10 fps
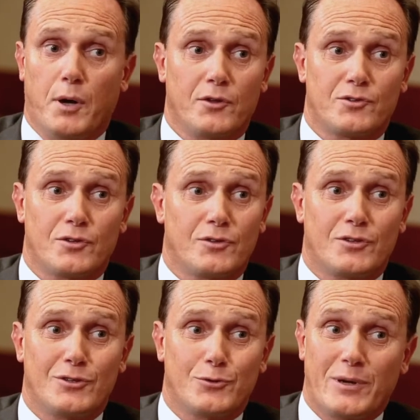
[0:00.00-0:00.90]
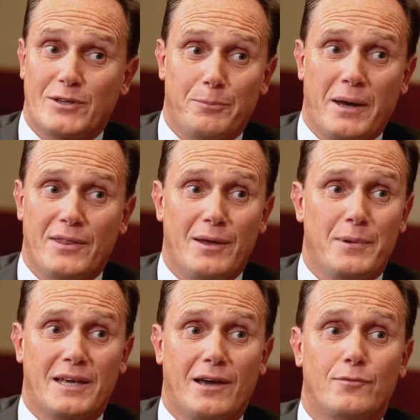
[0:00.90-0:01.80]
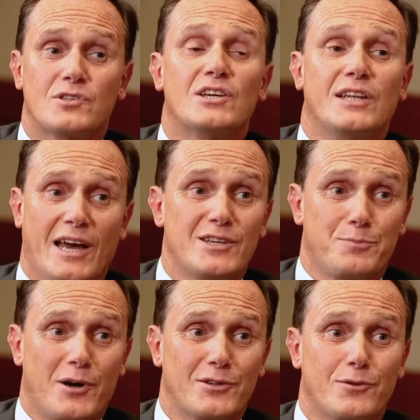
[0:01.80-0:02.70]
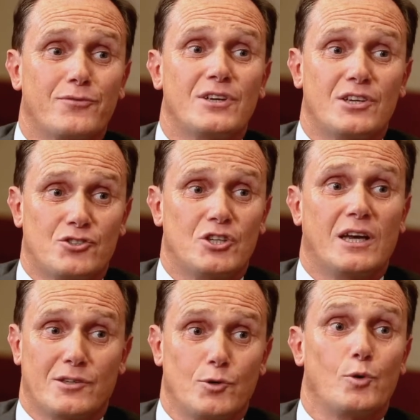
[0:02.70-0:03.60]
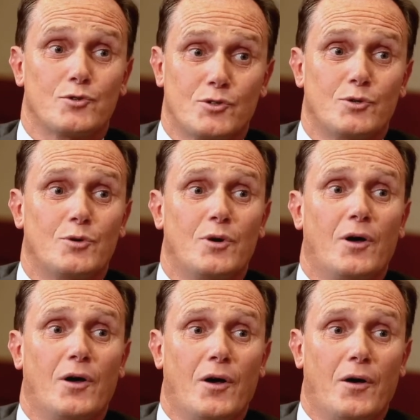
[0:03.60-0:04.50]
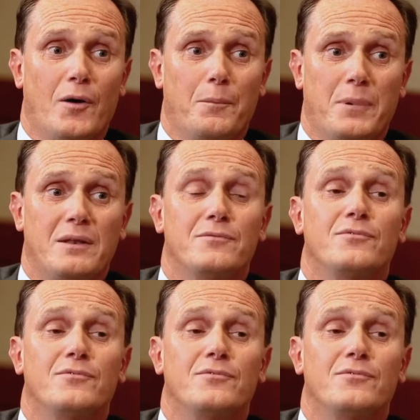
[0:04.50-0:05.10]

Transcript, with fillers: But during the pandemic, I would say the S part of ESG has also uh, been